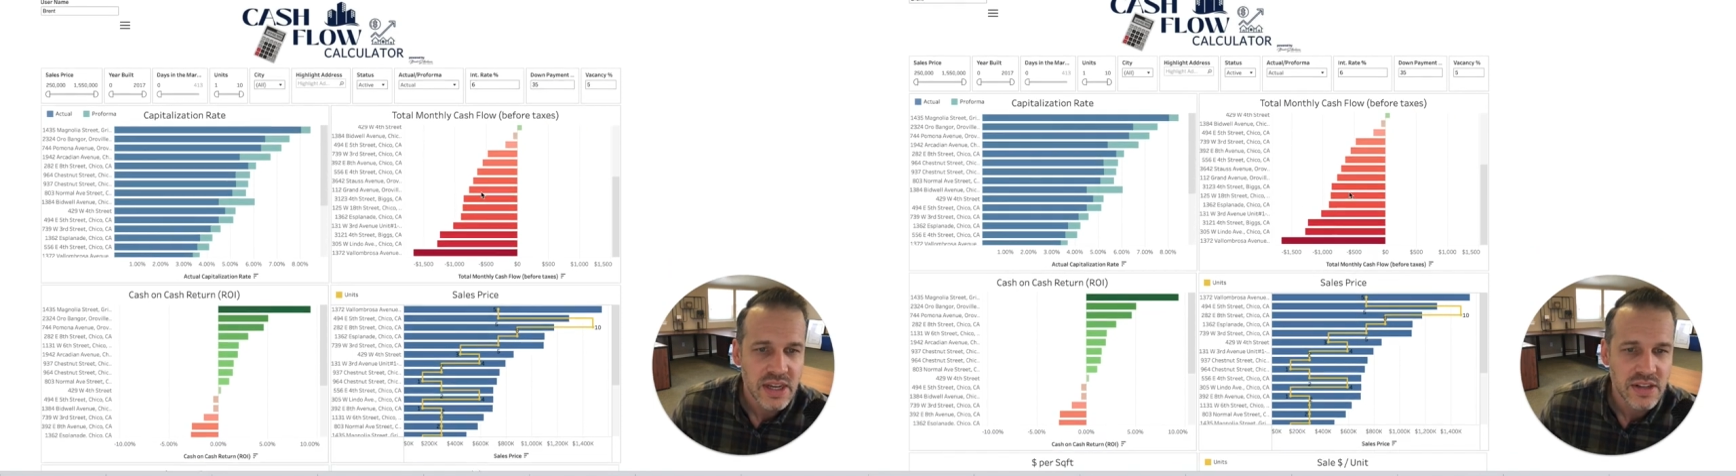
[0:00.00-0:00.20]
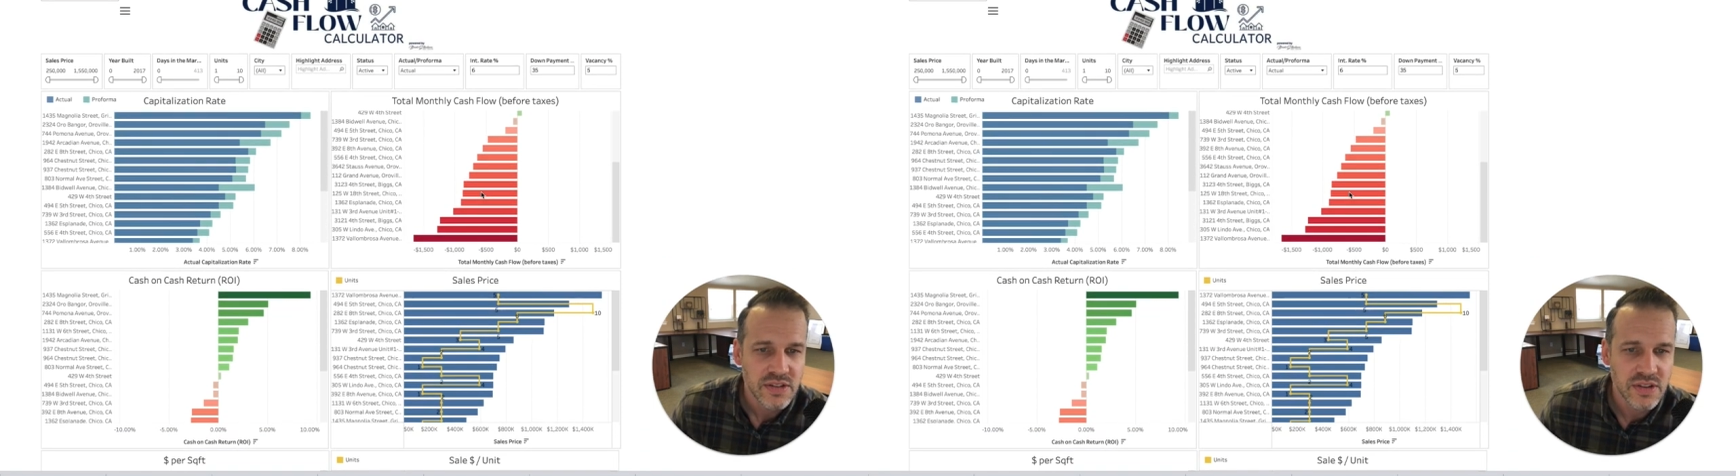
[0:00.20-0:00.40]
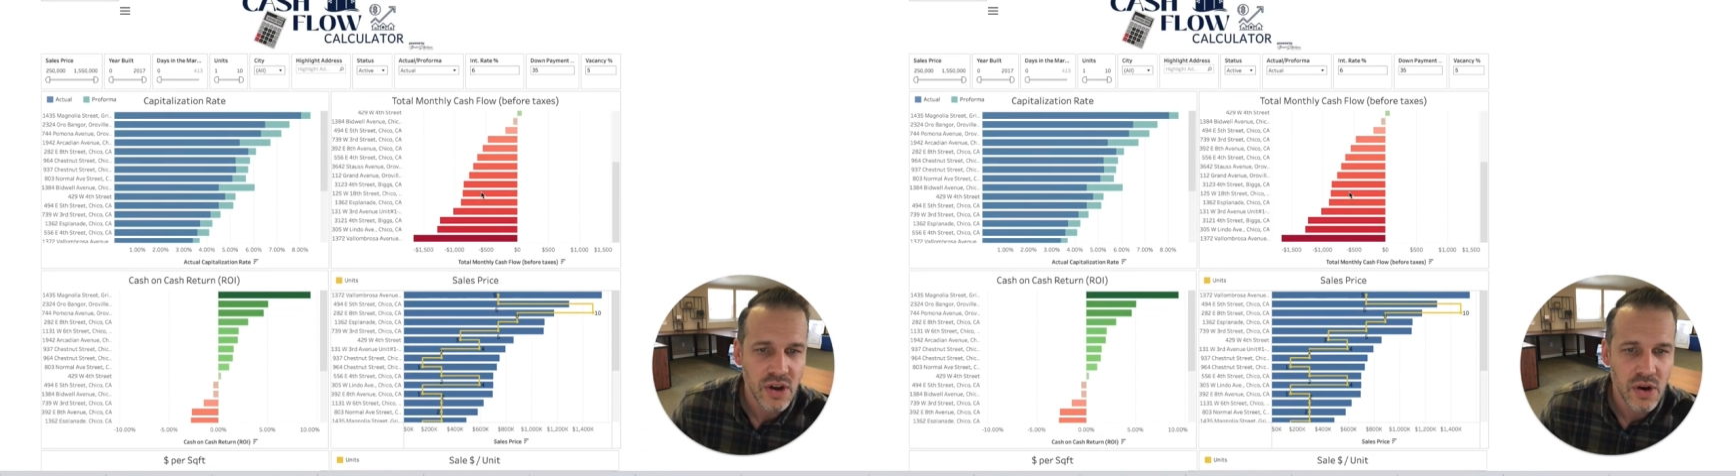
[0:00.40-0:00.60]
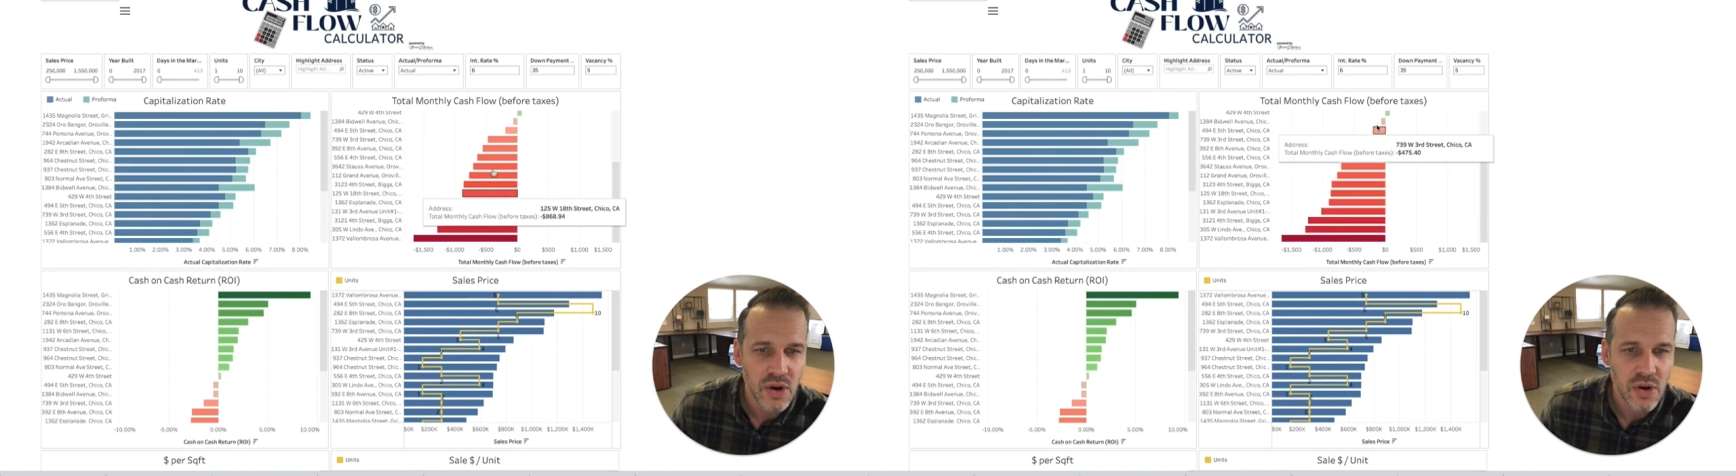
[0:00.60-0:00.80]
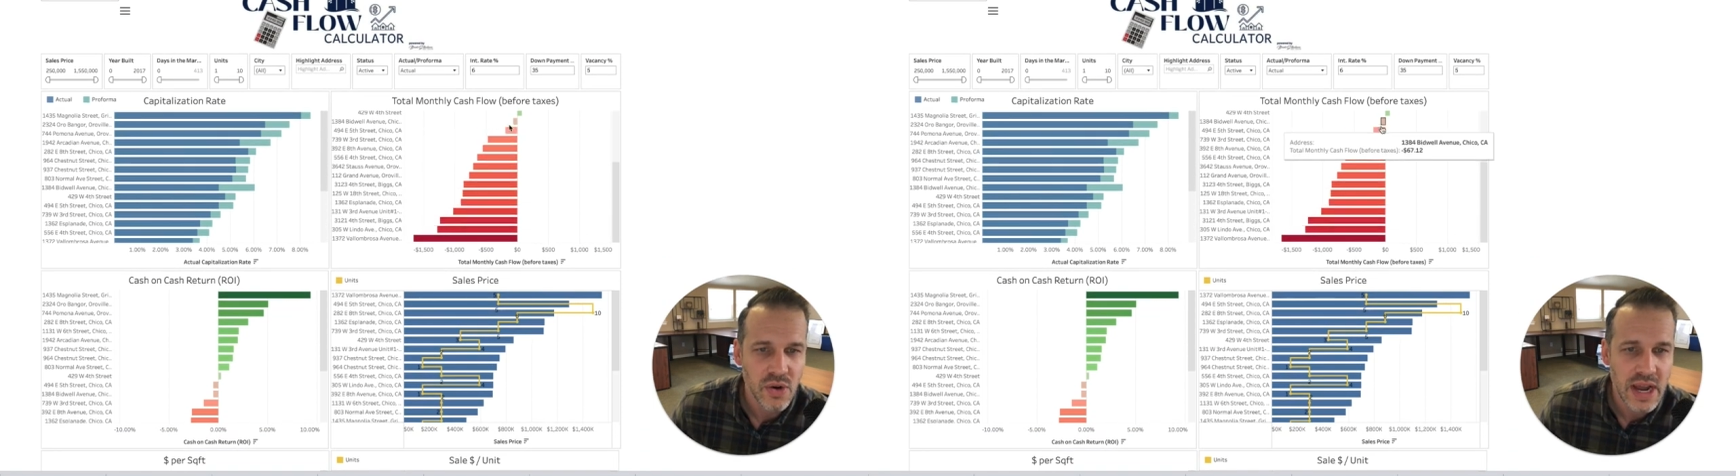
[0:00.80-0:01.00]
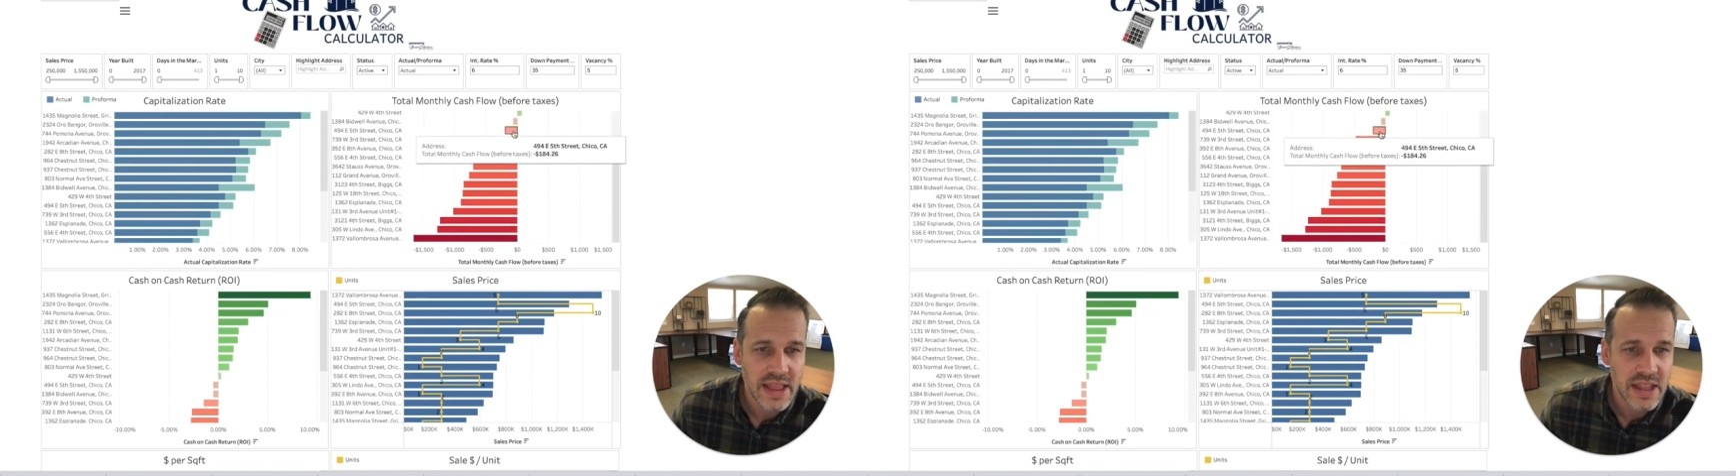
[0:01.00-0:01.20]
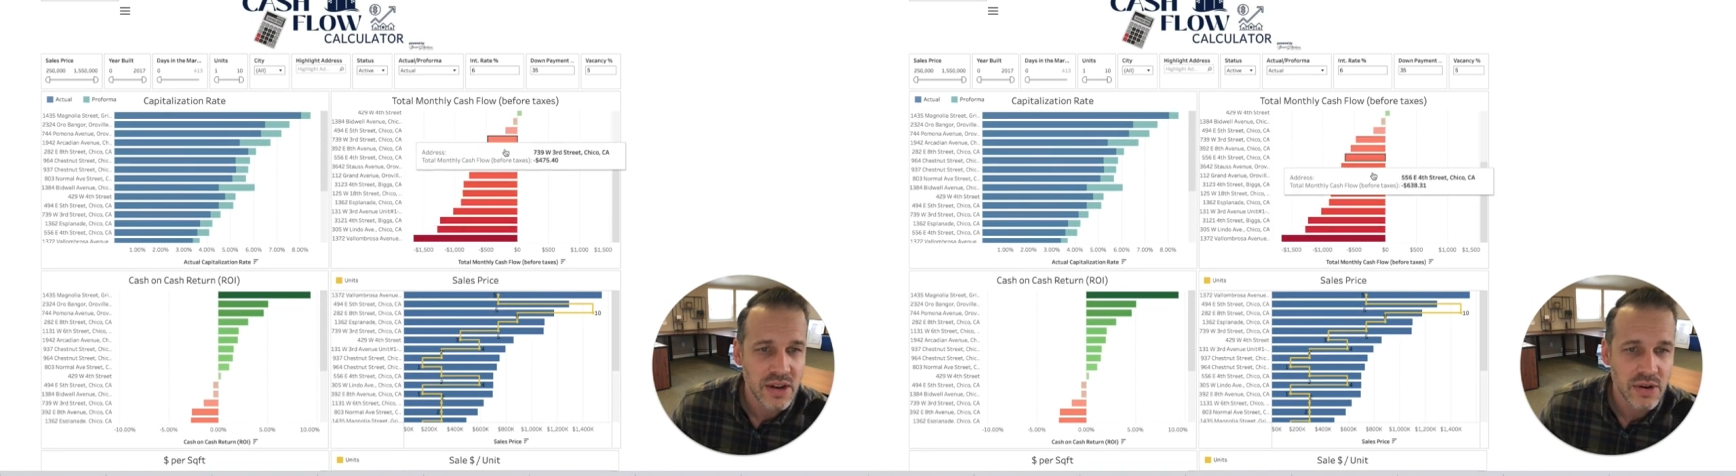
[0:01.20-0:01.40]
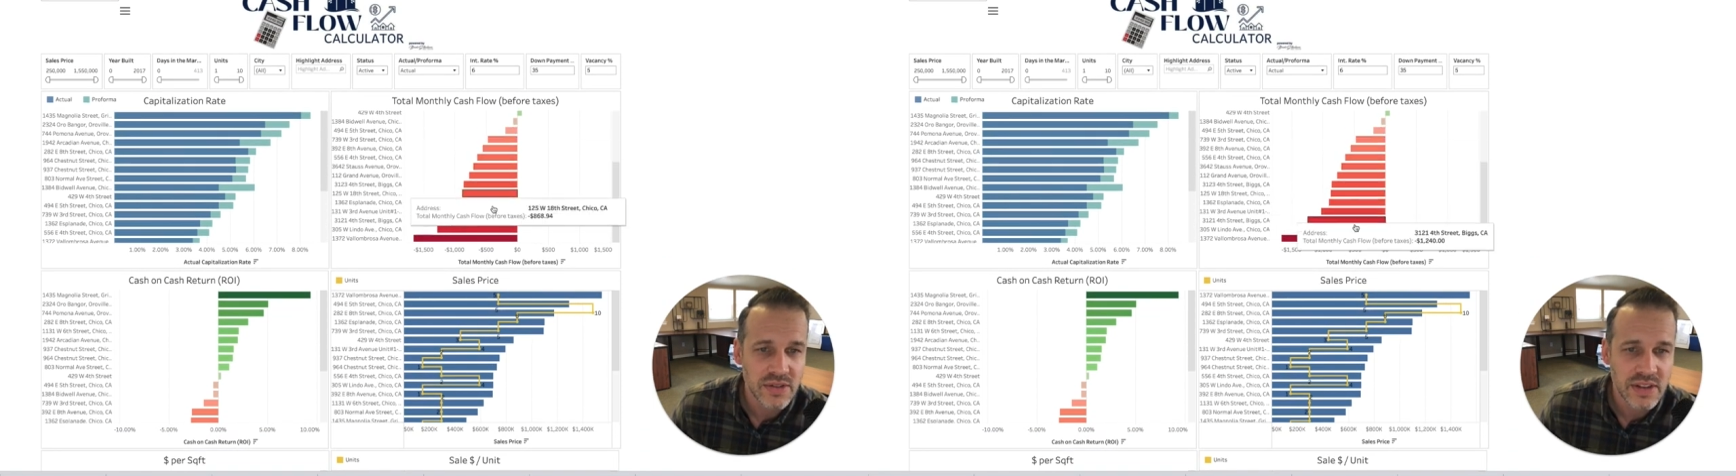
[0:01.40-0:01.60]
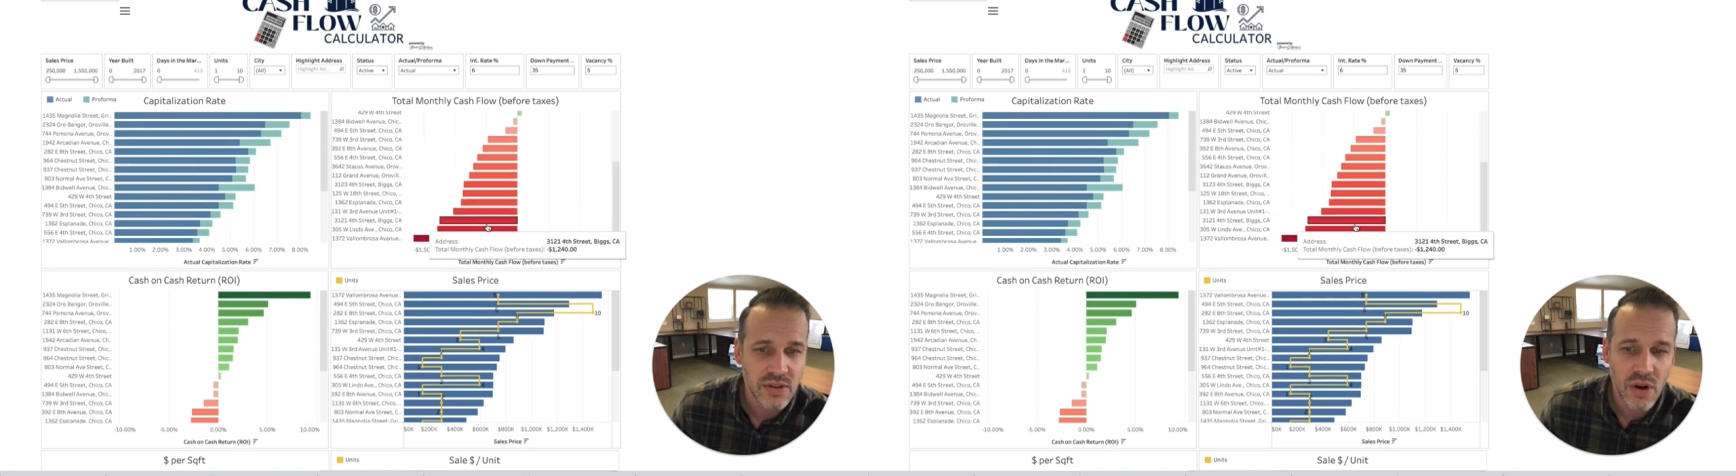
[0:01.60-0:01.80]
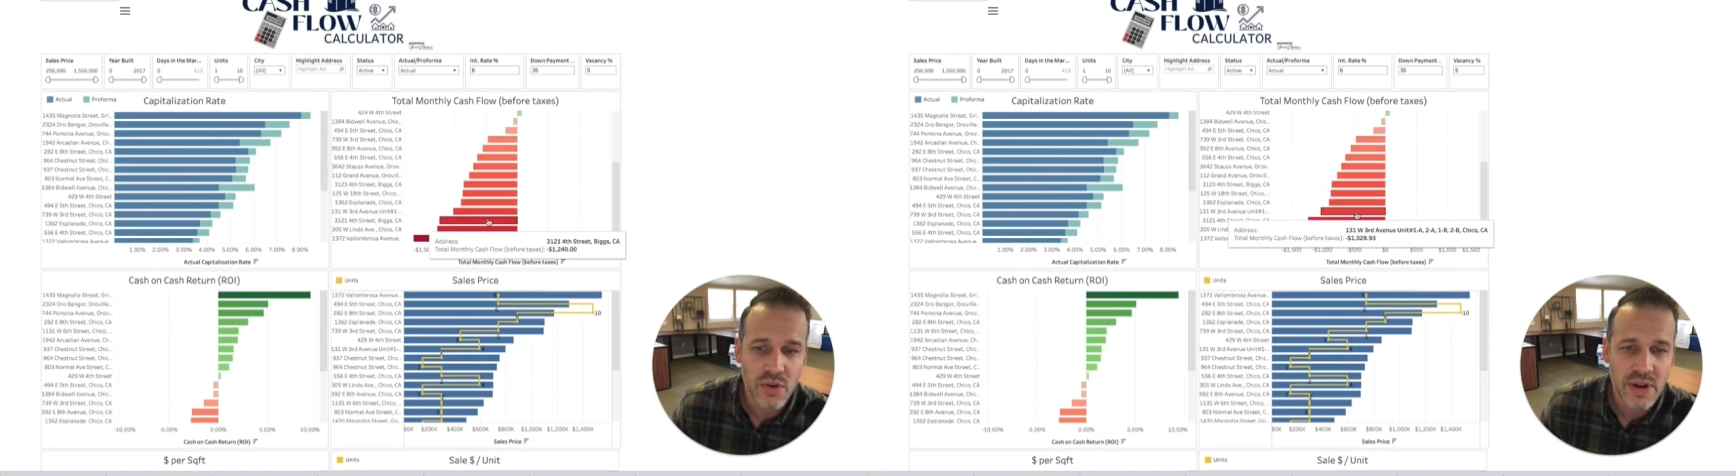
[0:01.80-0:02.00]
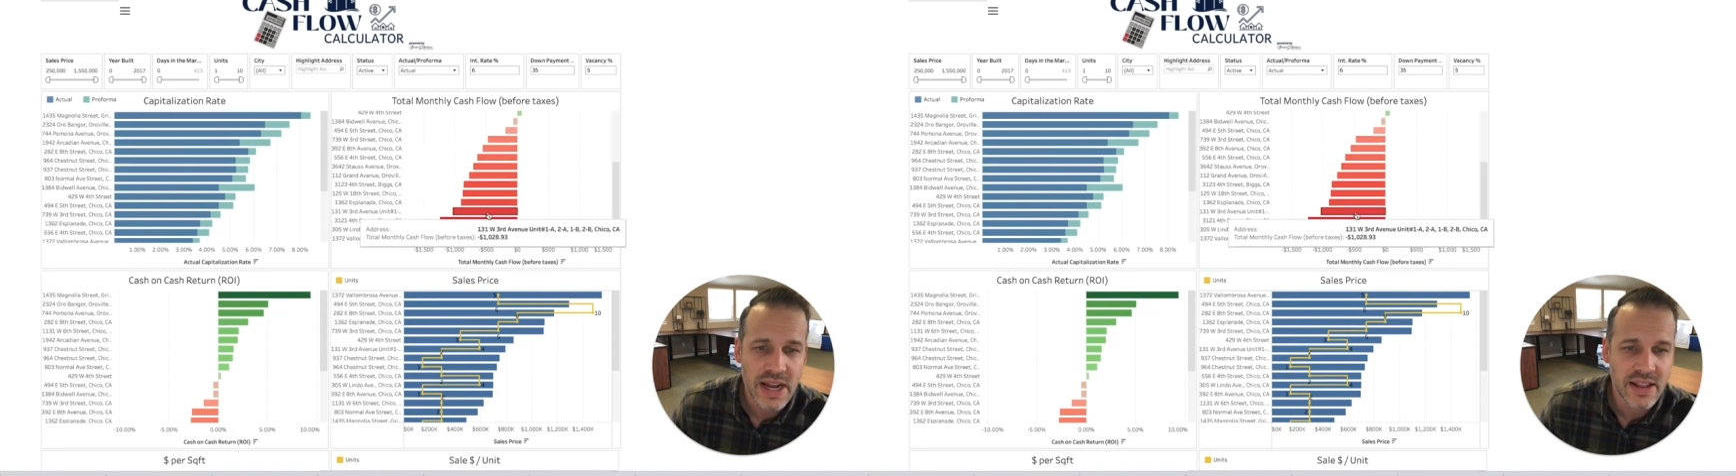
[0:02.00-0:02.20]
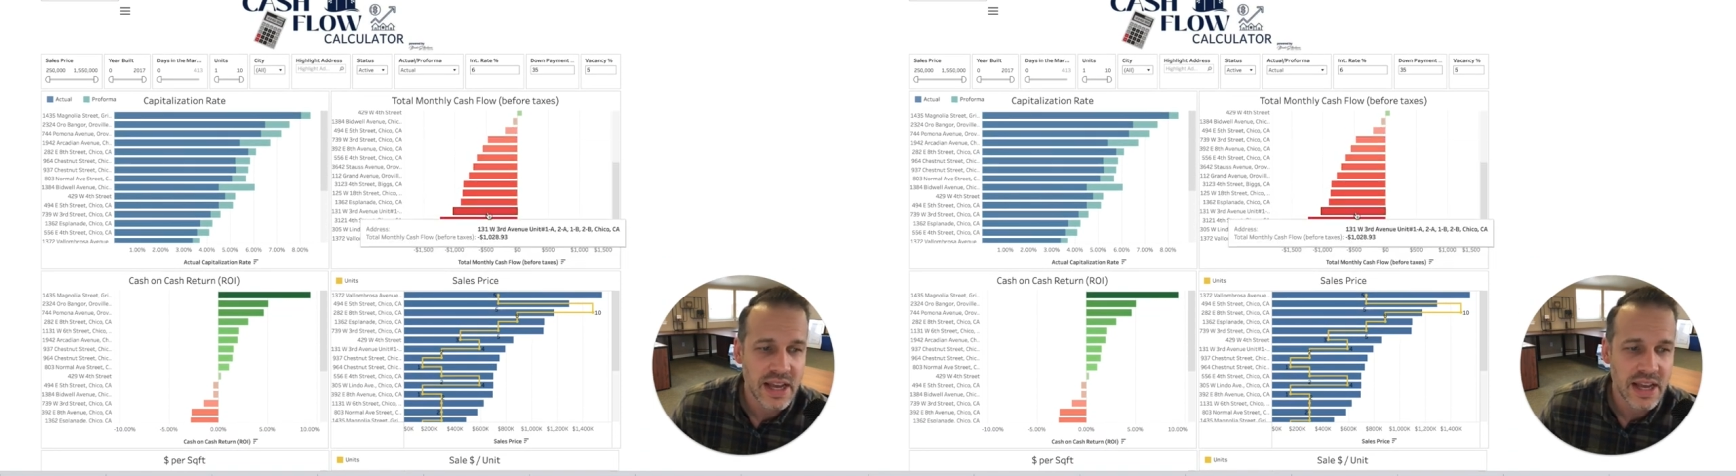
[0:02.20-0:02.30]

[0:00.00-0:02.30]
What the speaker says: So, and then notice these are all red.